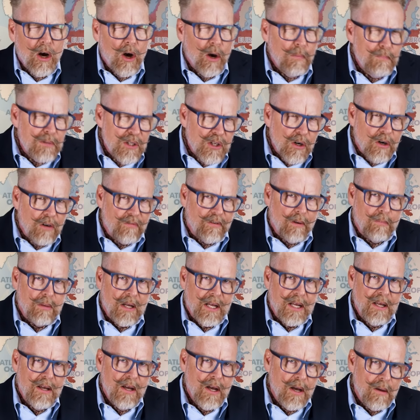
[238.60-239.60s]

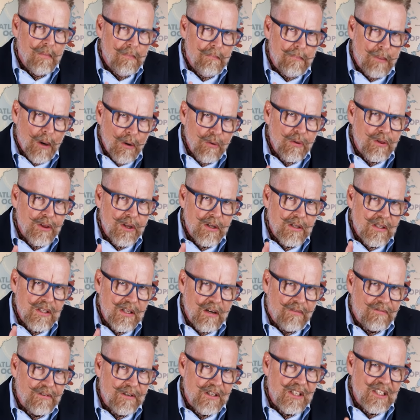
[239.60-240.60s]
Observably, both
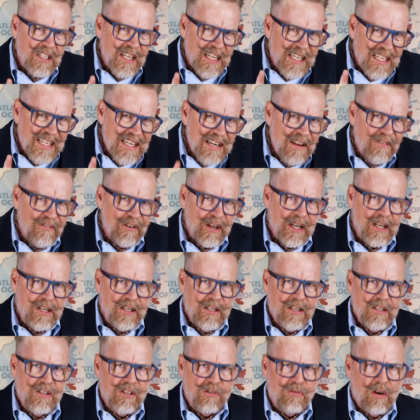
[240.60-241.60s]
suffer
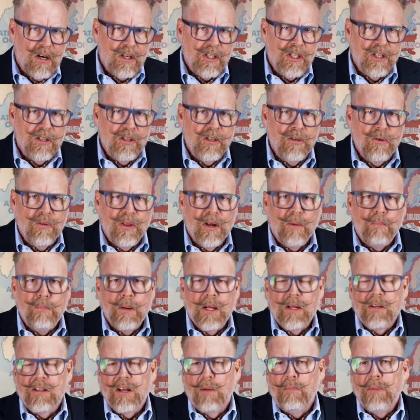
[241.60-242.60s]
significant destruction to their
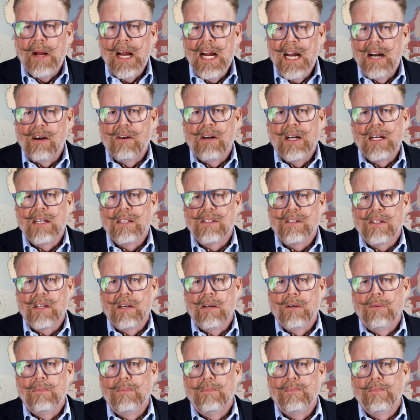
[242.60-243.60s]
built up areas,
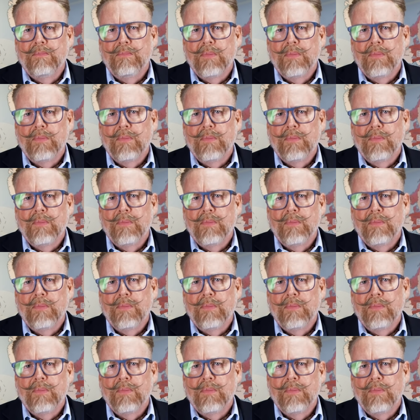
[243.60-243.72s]
though.